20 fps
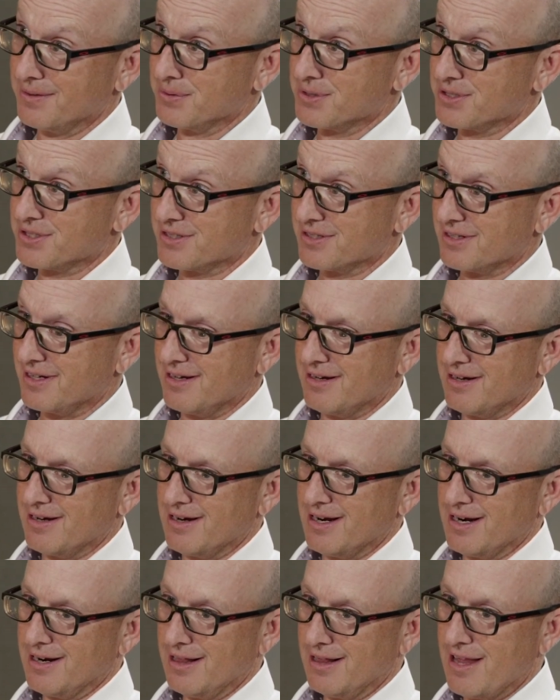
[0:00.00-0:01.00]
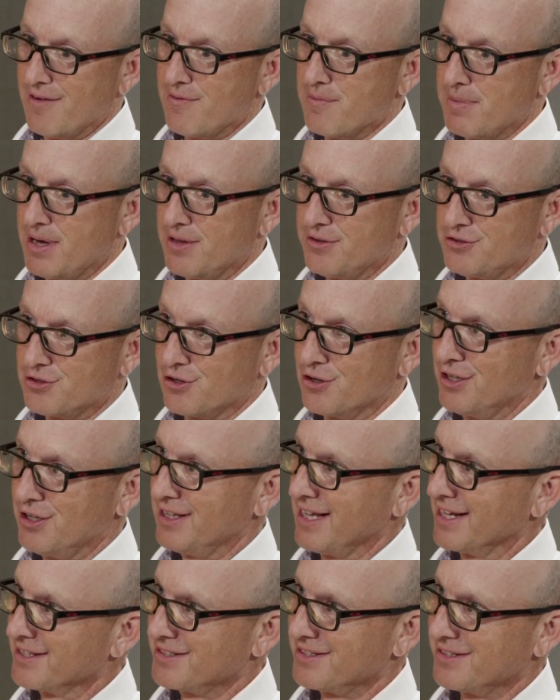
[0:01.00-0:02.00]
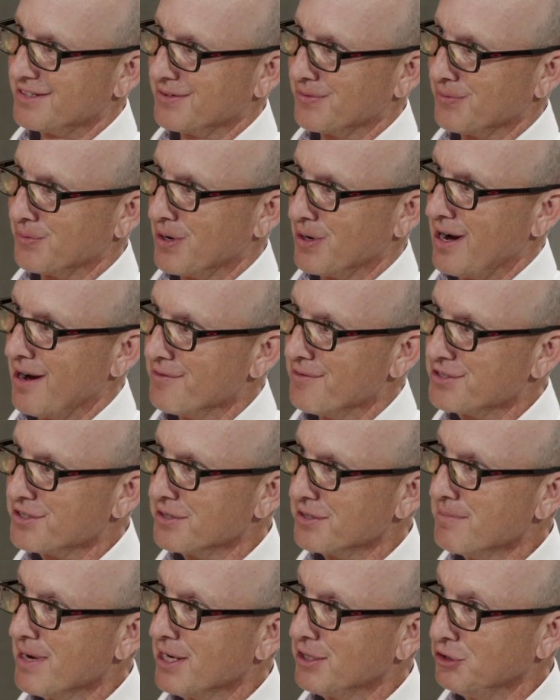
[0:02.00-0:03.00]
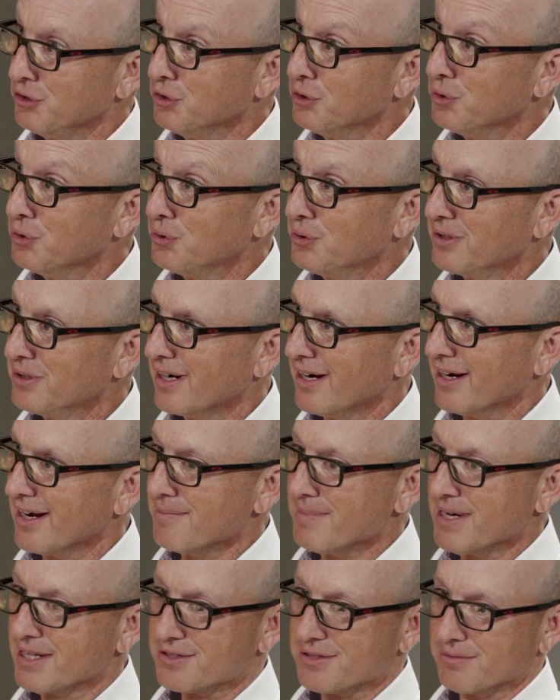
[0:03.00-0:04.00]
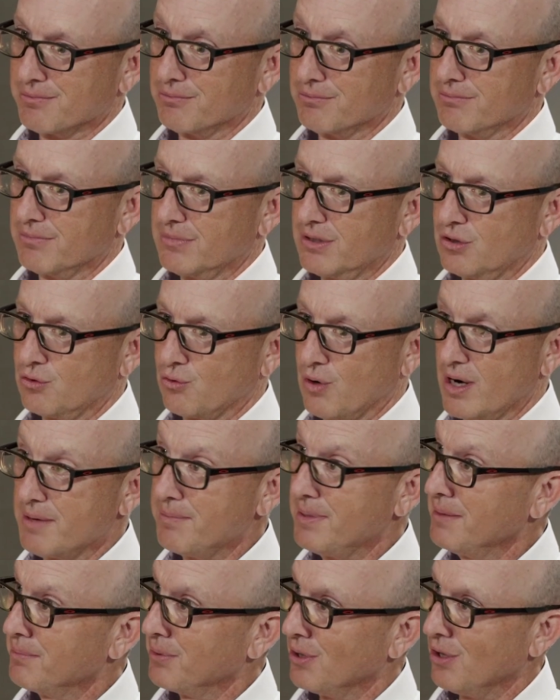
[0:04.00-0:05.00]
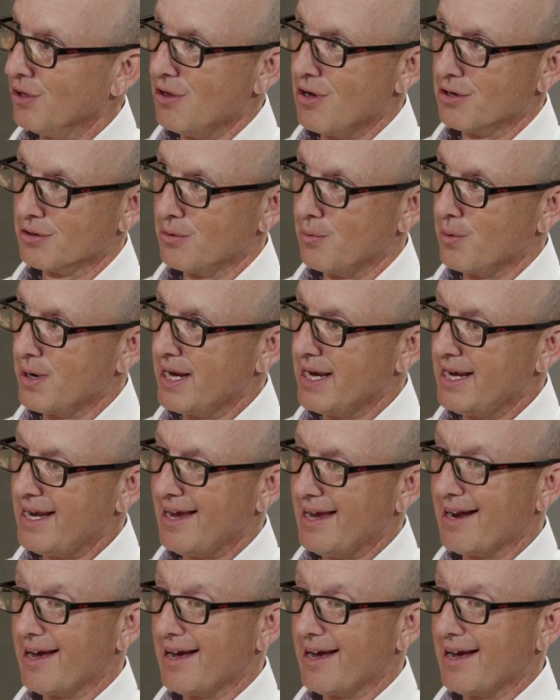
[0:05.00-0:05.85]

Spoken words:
It was an 11-month journey. That's where I obviously met you, and I met some great people along the way.